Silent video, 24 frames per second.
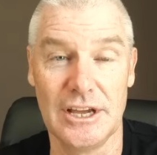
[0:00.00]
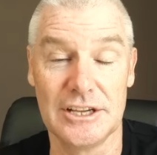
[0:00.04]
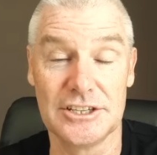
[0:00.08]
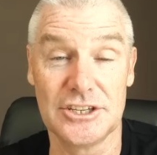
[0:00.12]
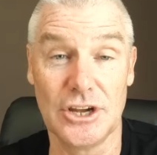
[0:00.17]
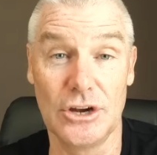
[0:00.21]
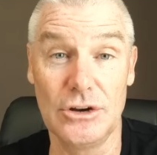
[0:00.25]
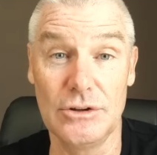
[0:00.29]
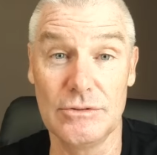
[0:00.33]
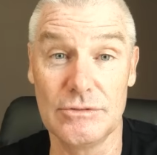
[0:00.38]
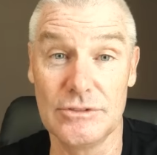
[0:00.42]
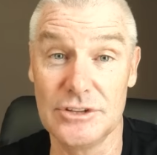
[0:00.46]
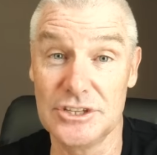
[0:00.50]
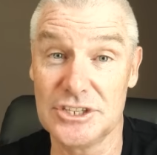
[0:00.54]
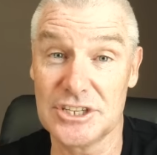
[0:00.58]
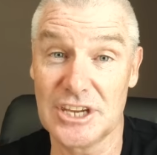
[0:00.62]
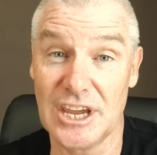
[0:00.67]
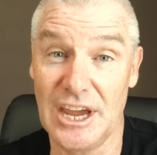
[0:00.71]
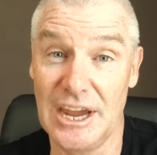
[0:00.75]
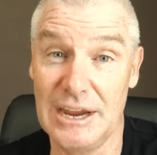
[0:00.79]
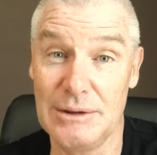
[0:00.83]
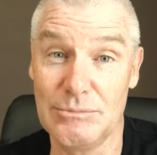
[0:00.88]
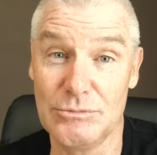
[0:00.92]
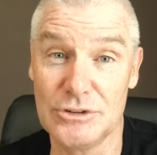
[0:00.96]
So this
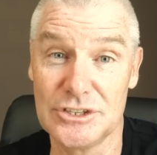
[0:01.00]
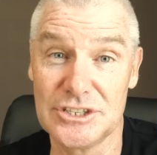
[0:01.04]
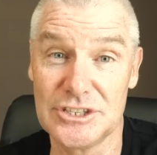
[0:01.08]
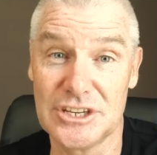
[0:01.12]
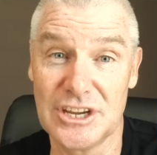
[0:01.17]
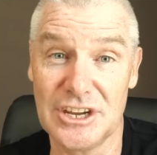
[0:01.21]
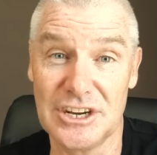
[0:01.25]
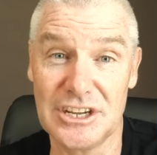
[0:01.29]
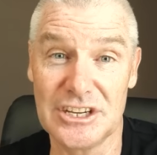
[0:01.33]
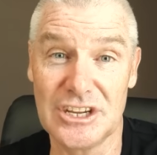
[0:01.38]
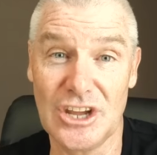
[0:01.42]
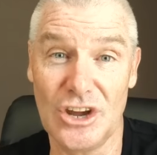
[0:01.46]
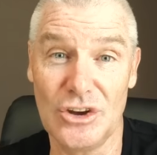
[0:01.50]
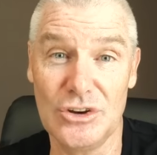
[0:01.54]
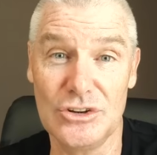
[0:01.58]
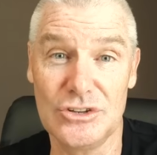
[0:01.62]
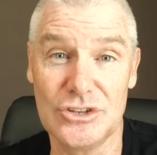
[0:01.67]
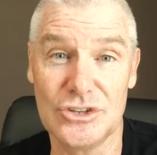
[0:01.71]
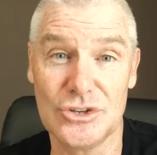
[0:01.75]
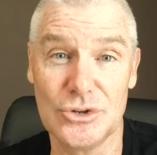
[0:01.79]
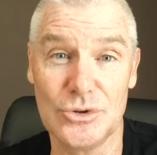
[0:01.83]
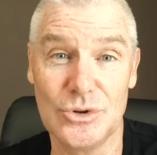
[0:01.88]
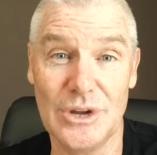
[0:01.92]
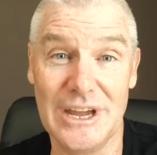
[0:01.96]
game was going to go
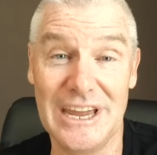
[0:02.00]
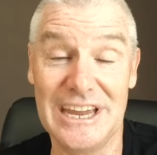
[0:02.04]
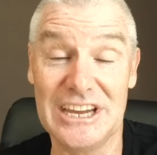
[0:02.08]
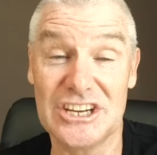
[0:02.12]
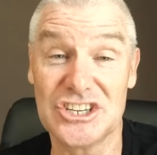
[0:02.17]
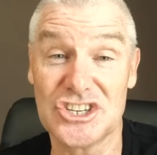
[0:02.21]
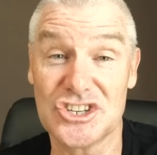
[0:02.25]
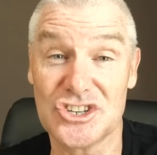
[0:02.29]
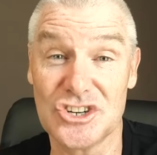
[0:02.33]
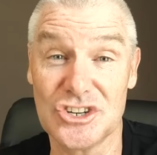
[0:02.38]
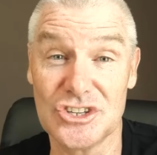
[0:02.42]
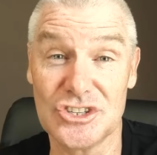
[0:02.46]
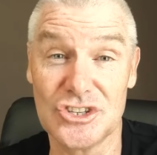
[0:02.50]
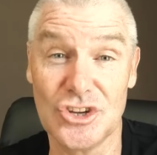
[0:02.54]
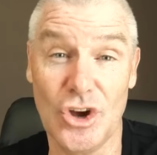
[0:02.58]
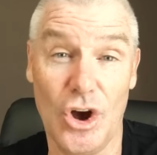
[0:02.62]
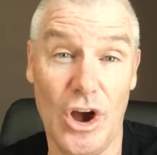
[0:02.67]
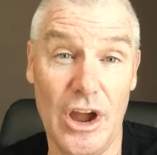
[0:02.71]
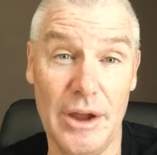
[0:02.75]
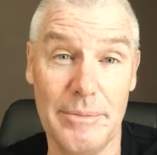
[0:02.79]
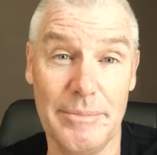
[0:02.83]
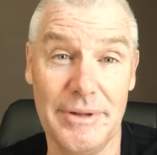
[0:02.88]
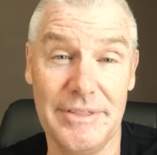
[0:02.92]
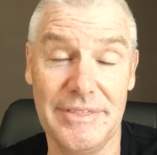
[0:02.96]
to extra
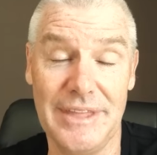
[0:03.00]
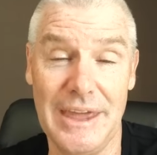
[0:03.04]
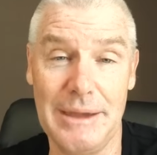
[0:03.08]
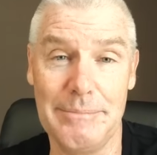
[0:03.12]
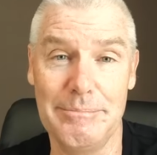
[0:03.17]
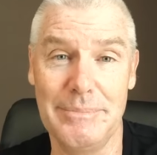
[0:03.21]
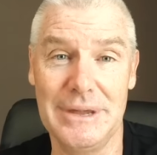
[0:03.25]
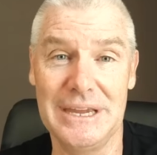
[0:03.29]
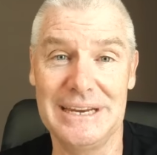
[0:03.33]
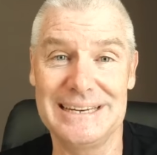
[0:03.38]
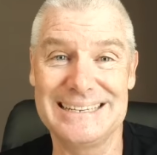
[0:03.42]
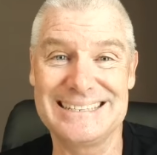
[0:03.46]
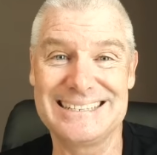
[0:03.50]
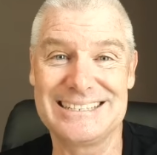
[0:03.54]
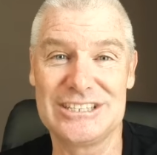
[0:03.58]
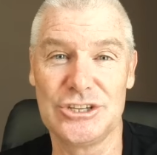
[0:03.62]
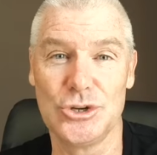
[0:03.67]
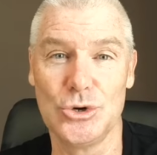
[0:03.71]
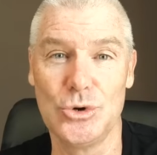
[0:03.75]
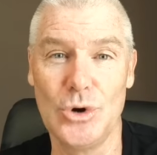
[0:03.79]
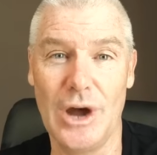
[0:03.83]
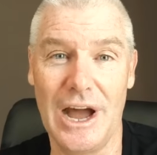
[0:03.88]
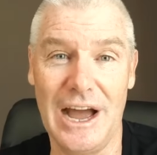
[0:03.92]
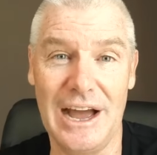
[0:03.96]
time, and that meant
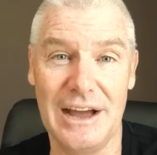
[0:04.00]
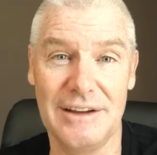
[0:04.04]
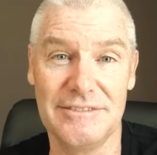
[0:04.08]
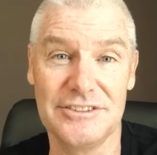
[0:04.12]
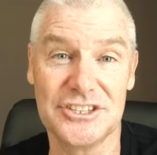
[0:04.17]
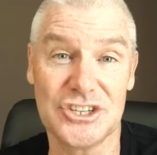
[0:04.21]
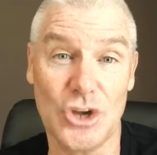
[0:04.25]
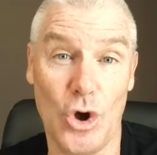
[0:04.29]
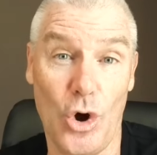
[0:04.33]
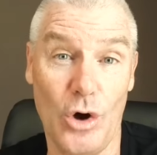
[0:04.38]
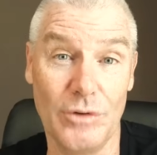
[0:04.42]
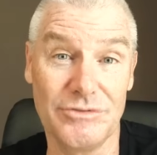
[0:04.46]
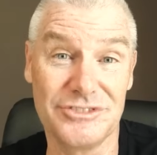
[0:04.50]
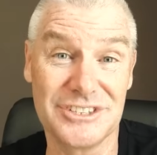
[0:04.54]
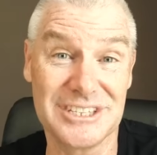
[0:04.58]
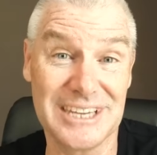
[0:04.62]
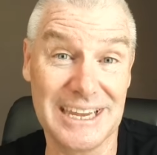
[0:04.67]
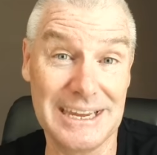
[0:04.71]
2 halves of